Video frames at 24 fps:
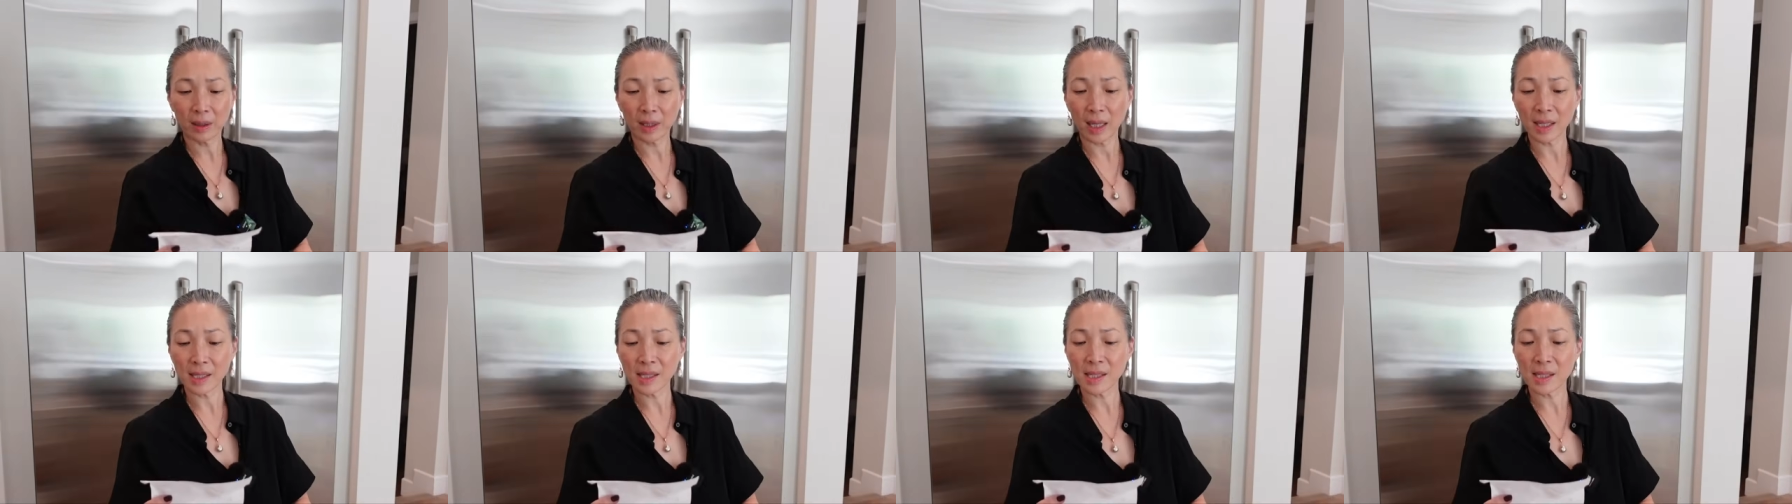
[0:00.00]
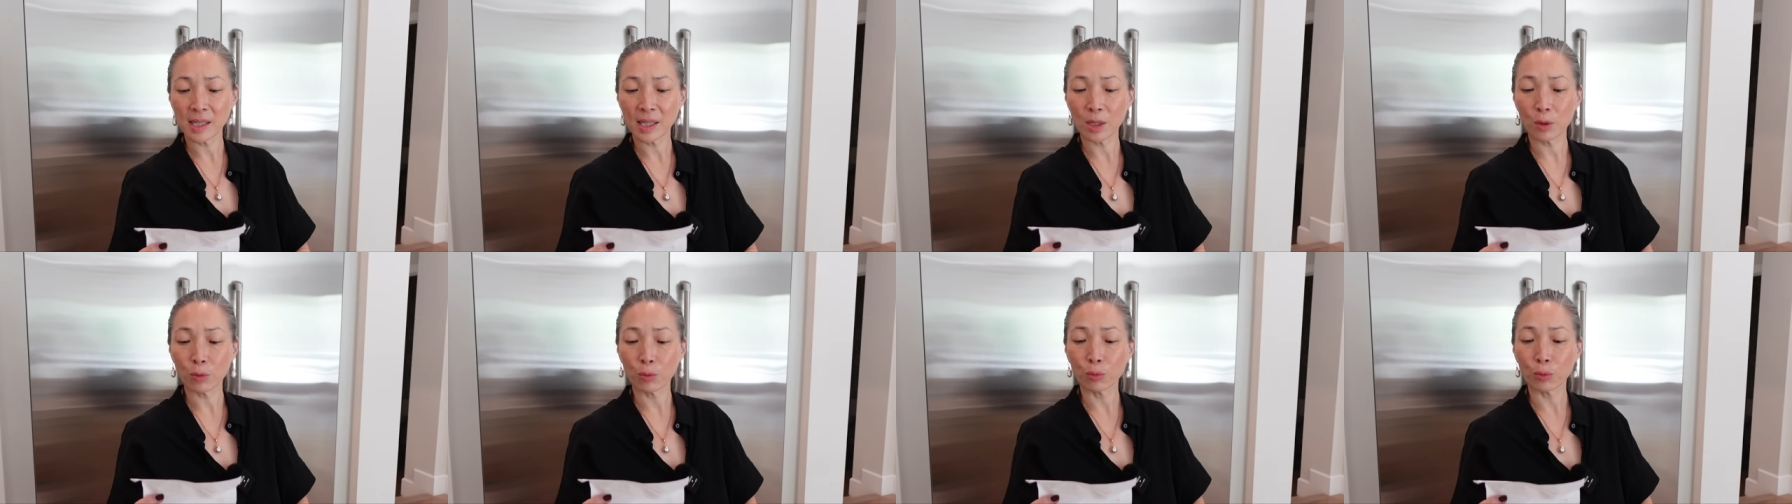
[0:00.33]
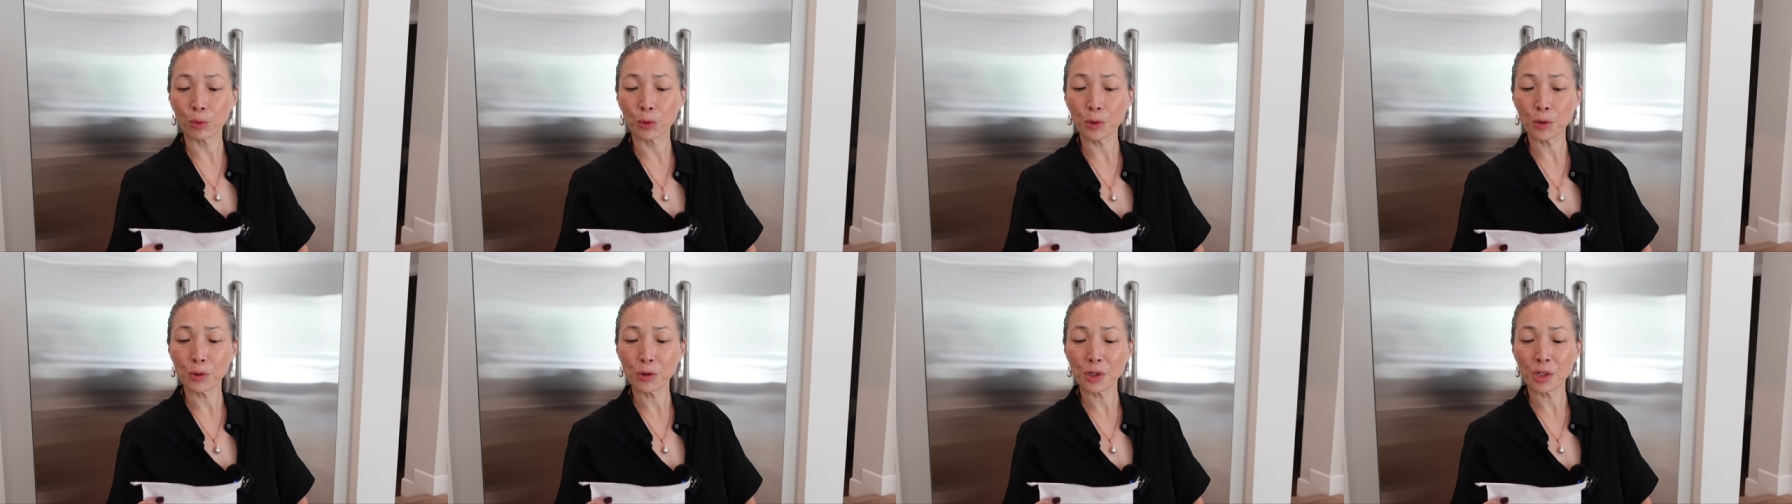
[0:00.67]
That's the
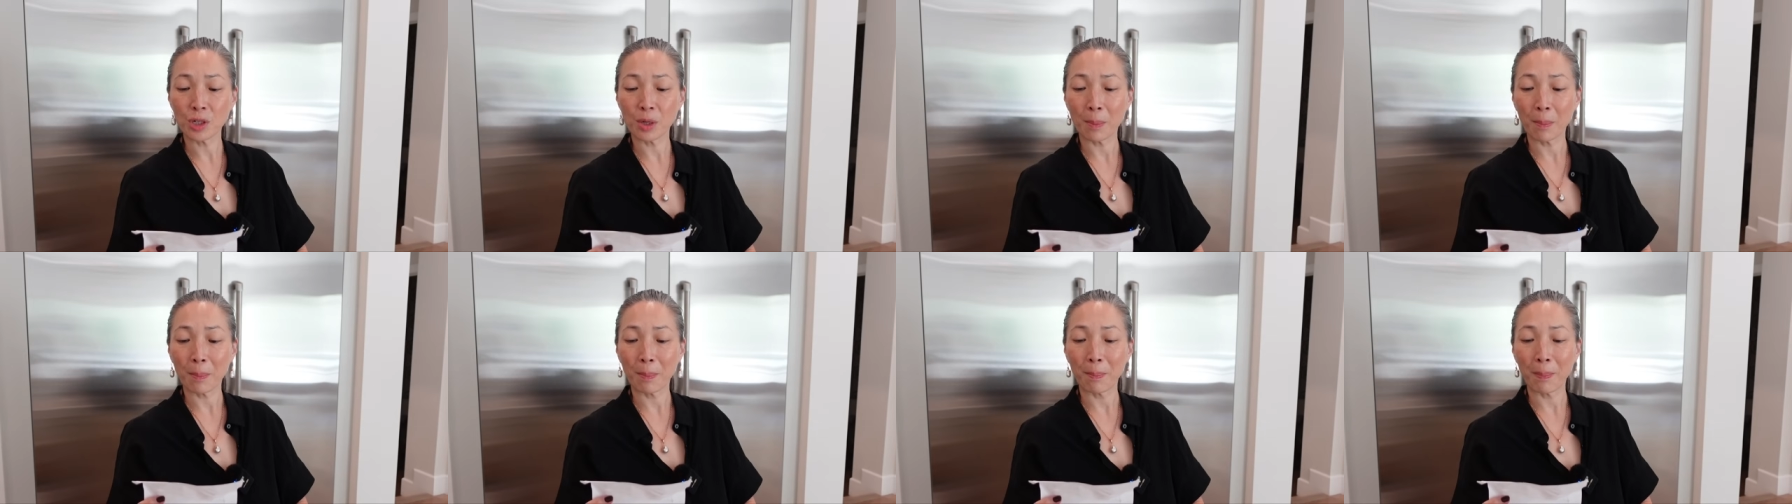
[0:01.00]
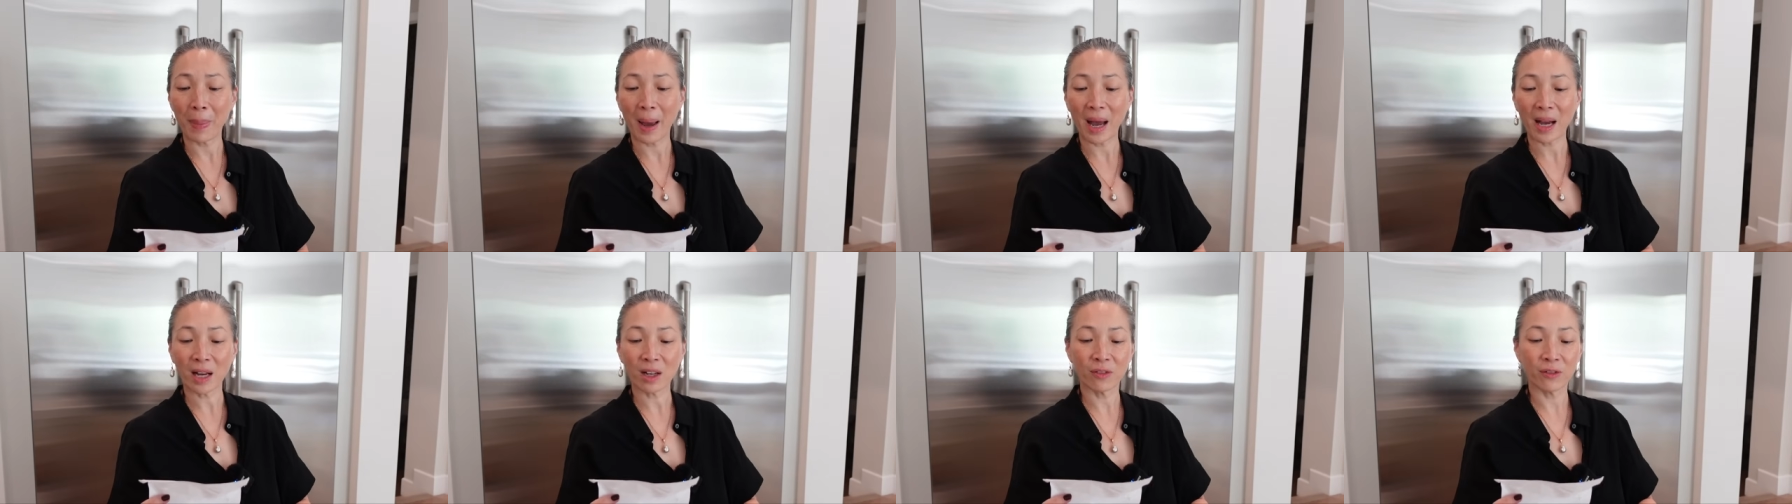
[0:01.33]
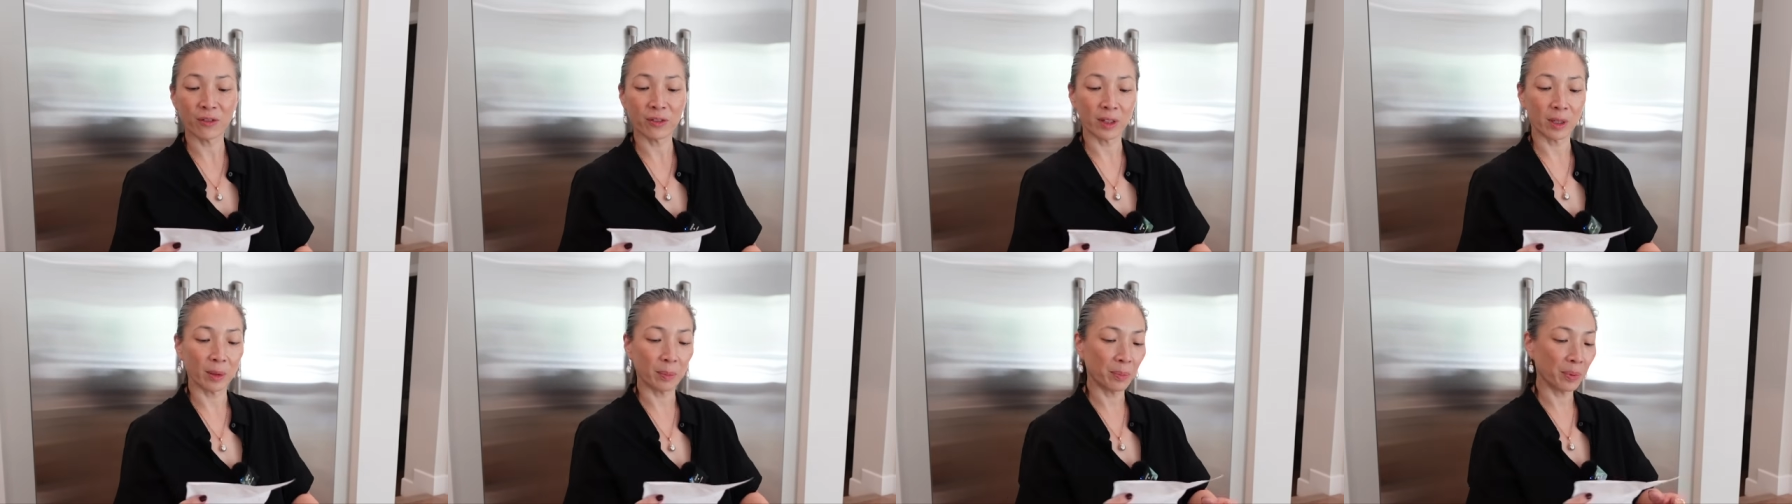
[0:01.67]
Ruched
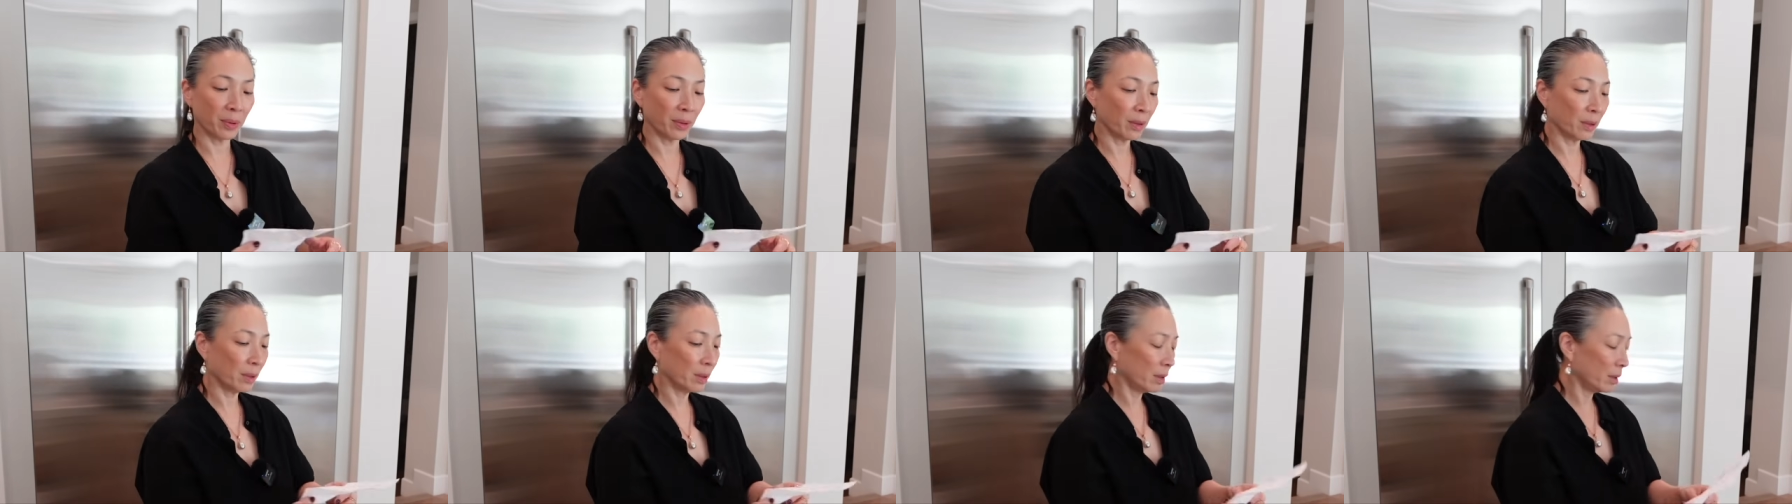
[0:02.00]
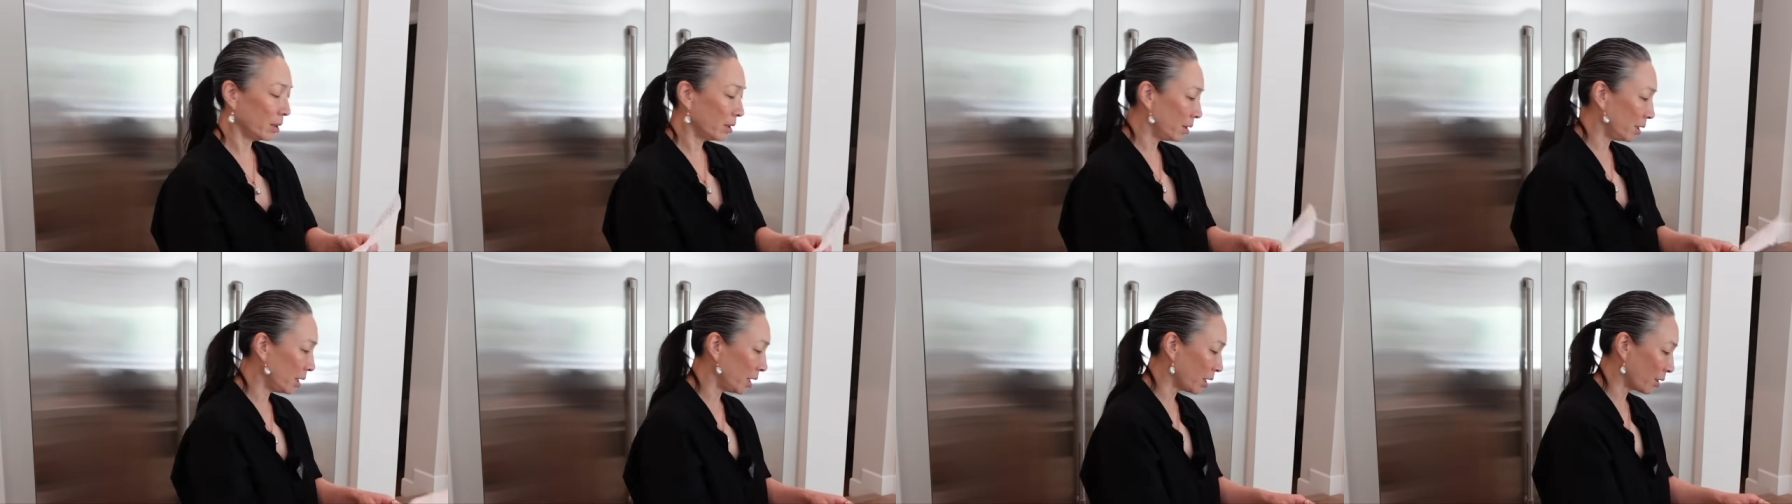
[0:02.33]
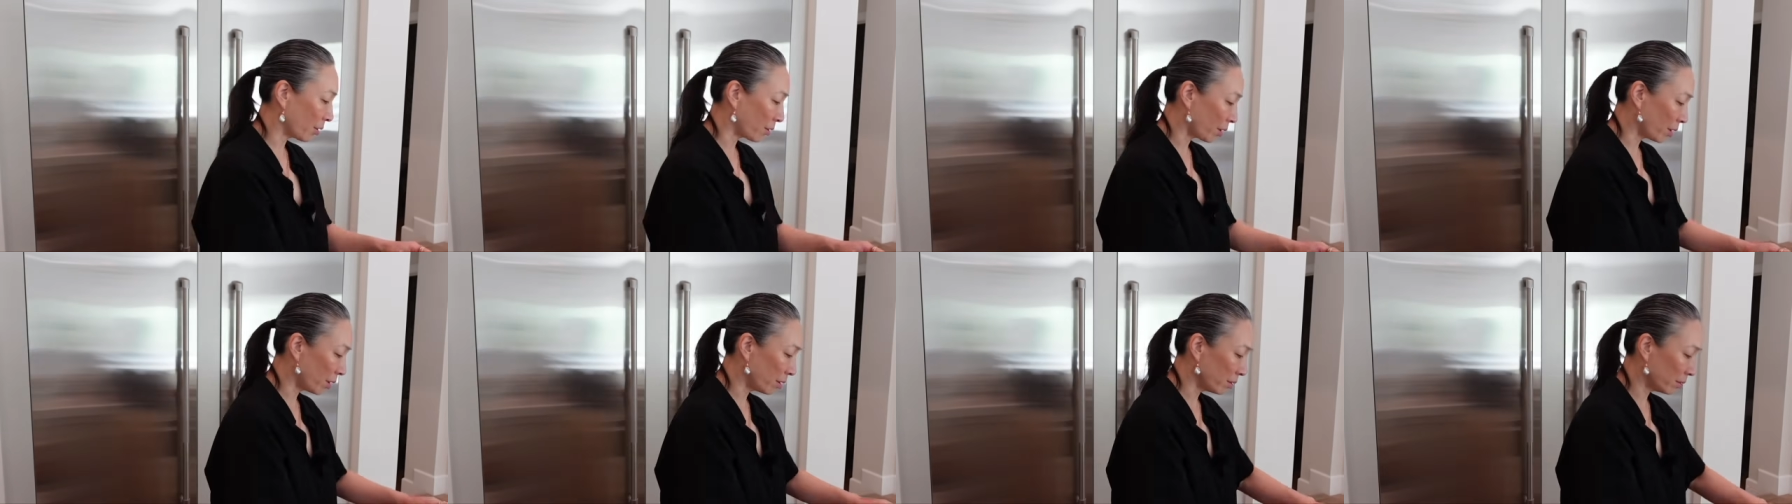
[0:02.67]
Backflip
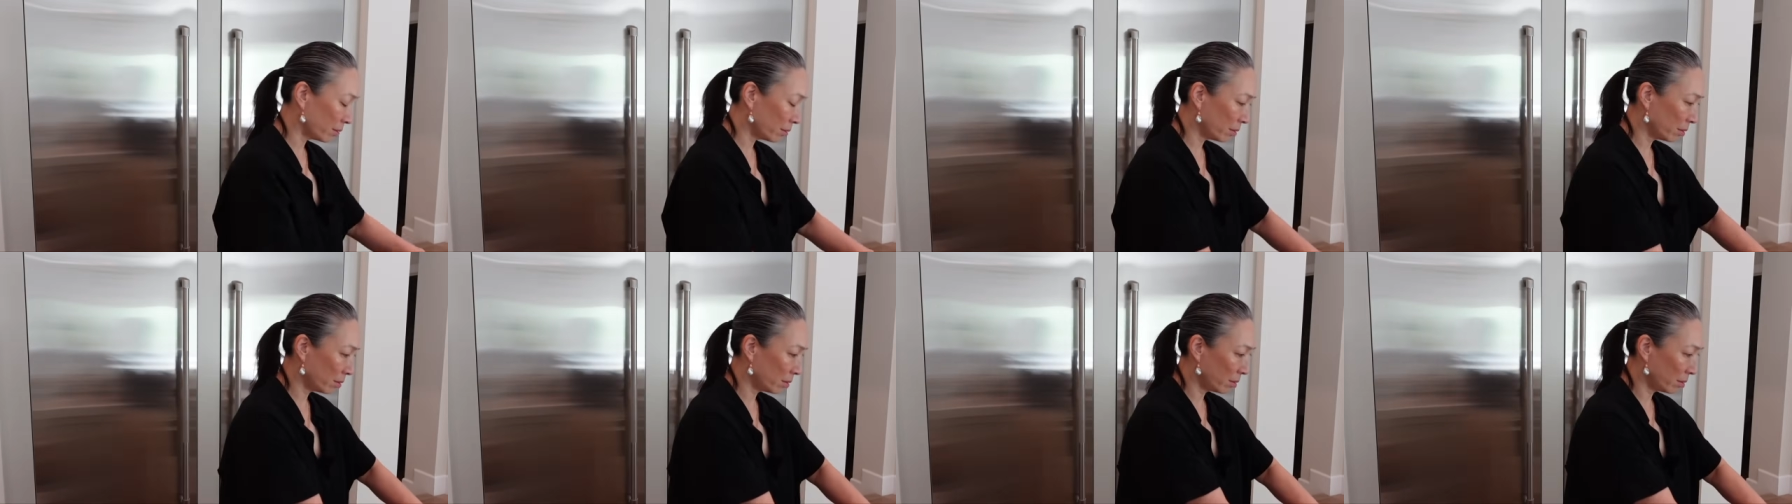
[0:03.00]
Nero.